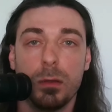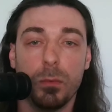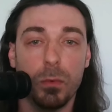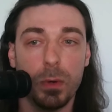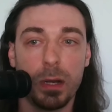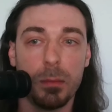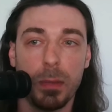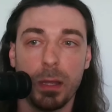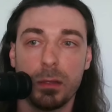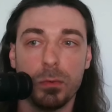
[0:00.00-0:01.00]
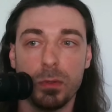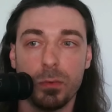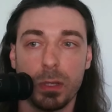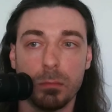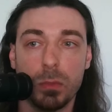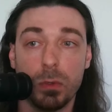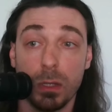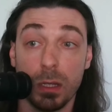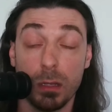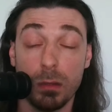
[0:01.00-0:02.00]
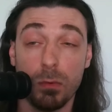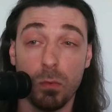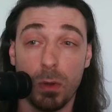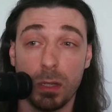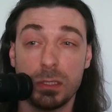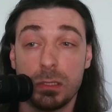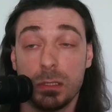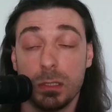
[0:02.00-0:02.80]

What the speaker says: where I'm at with what I'm doing, and what's